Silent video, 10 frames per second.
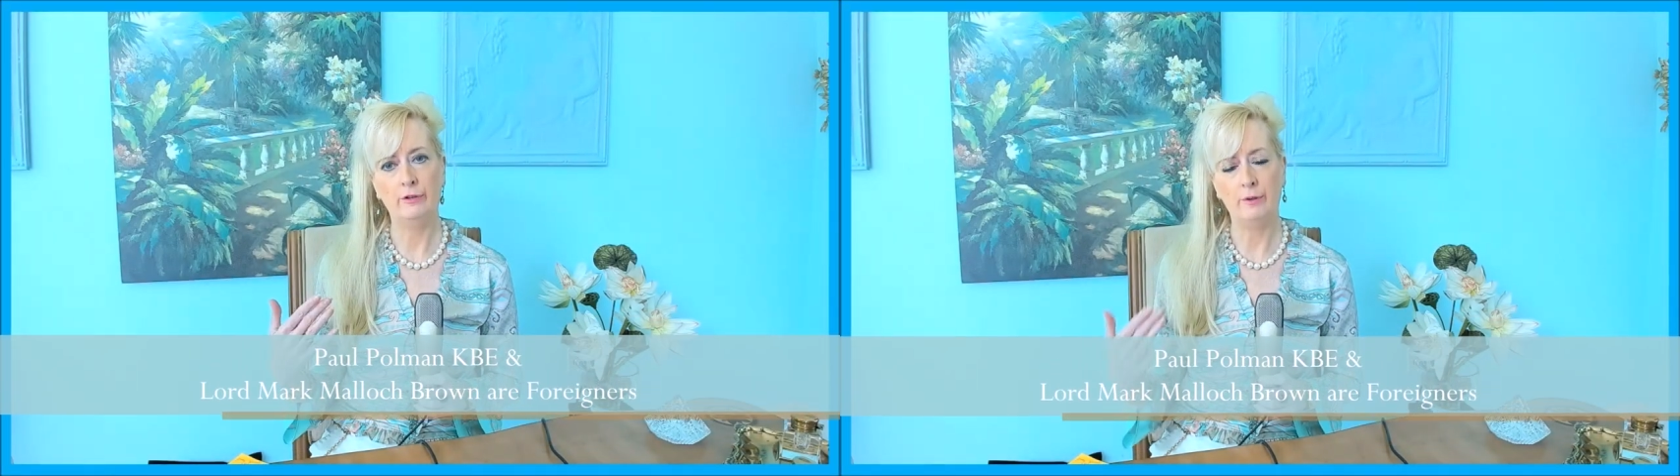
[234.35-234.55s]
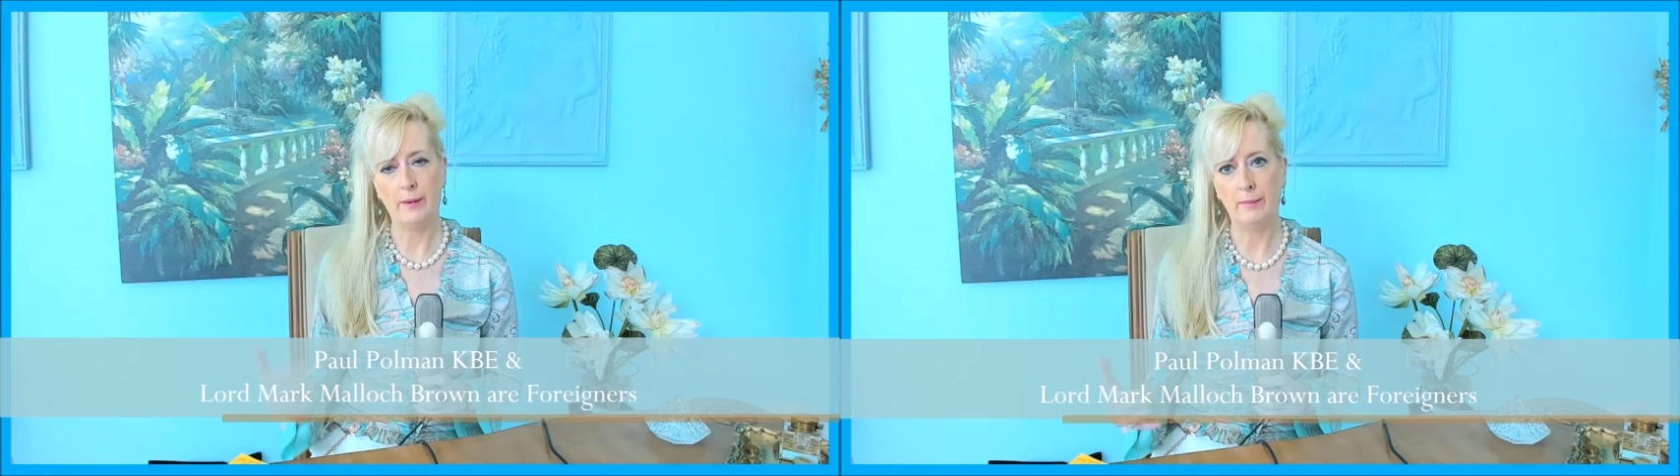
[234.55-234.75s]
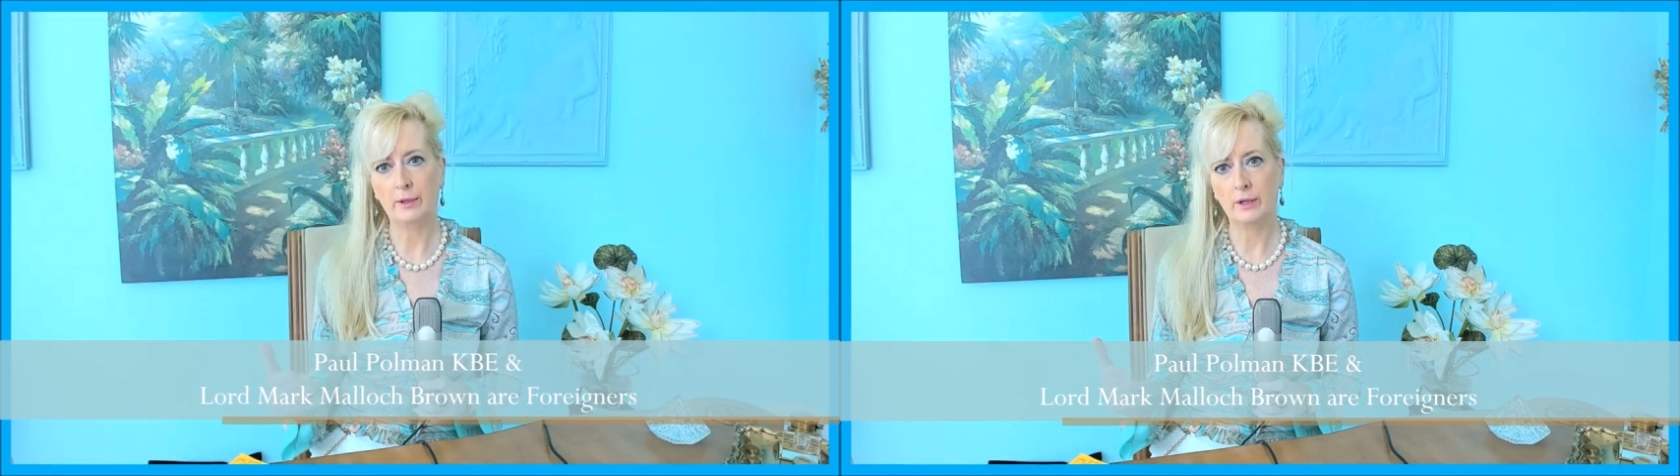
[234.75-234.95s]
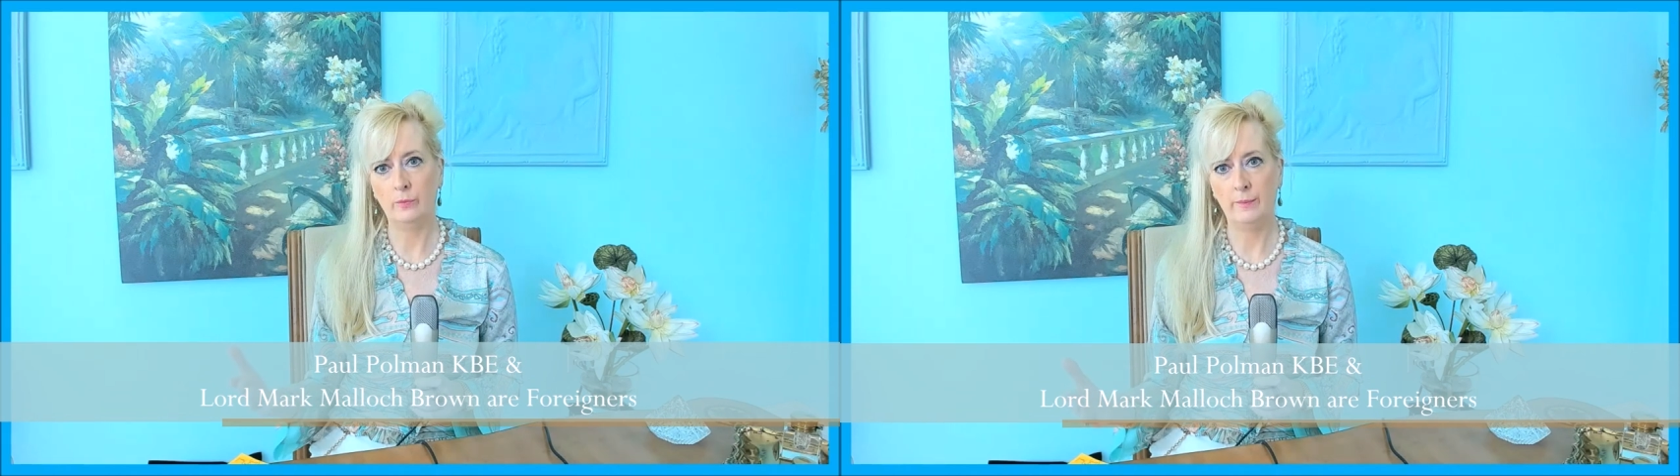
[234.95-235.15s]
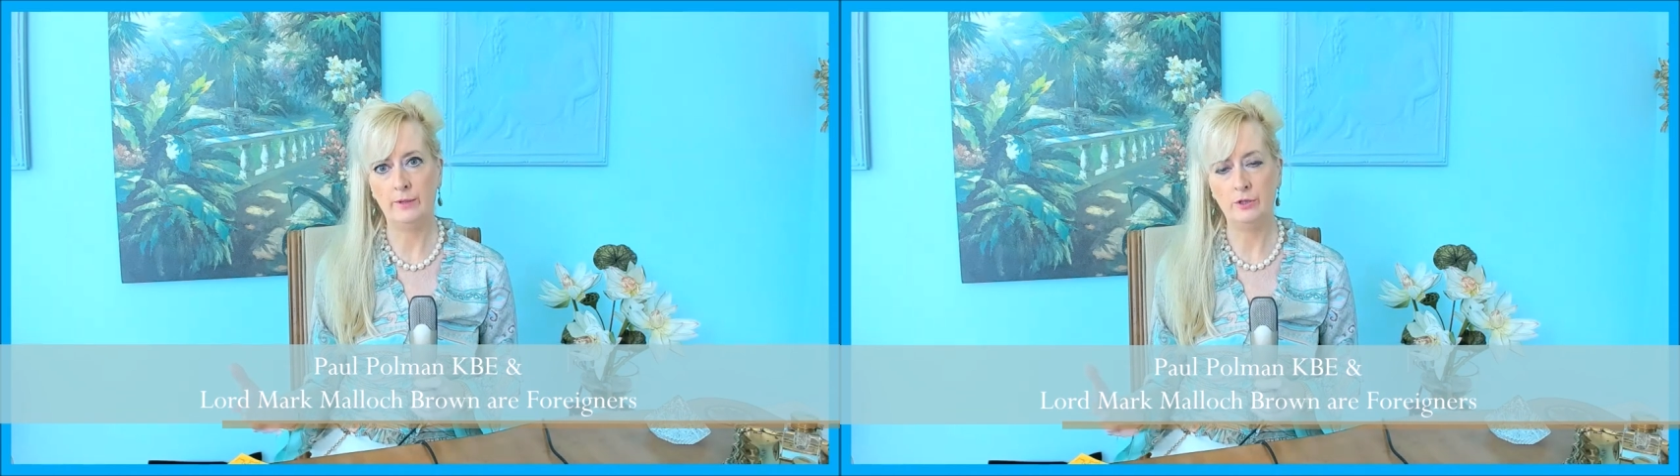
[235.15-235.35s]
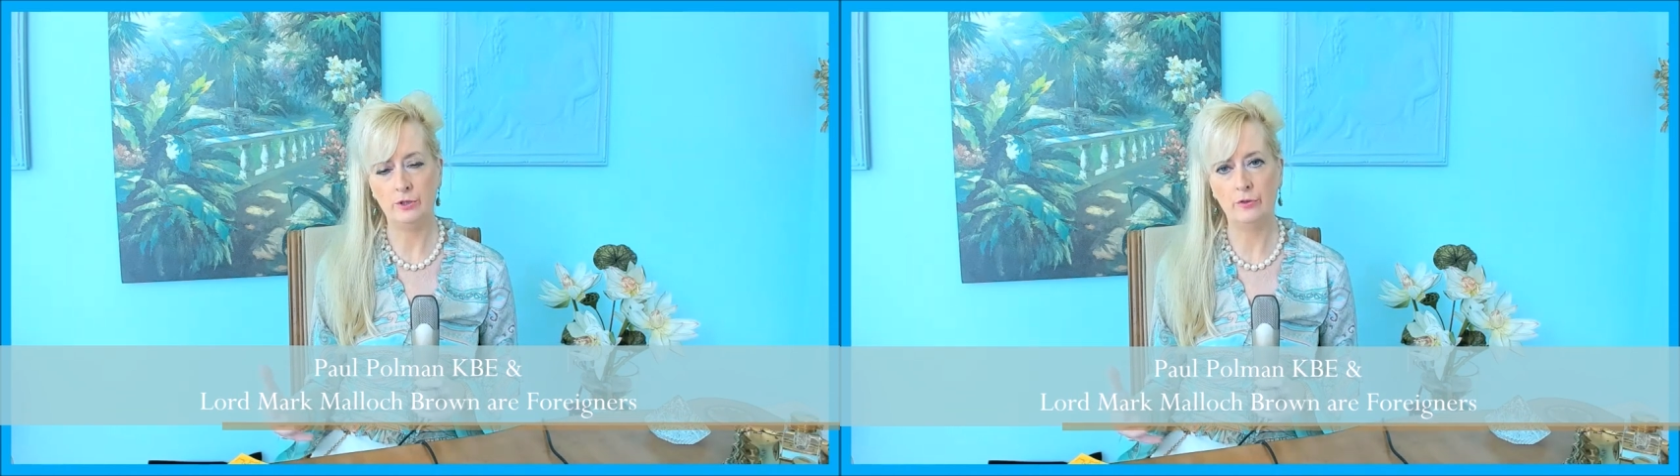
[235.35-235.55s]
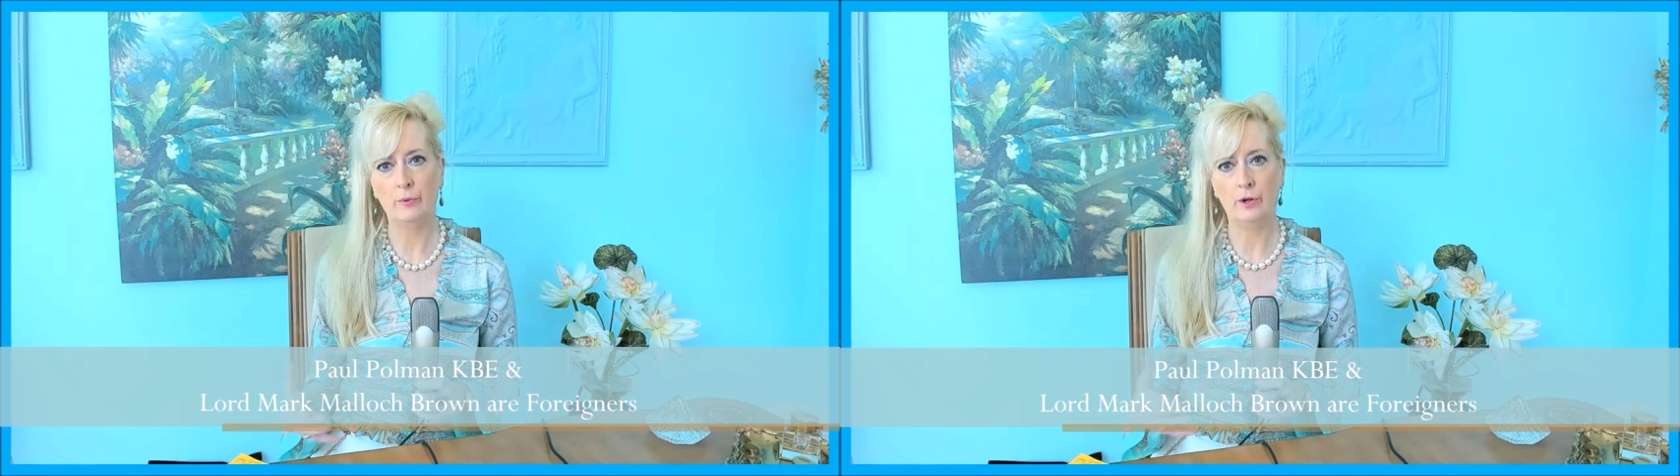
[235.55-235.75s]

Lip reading: and Republican women to the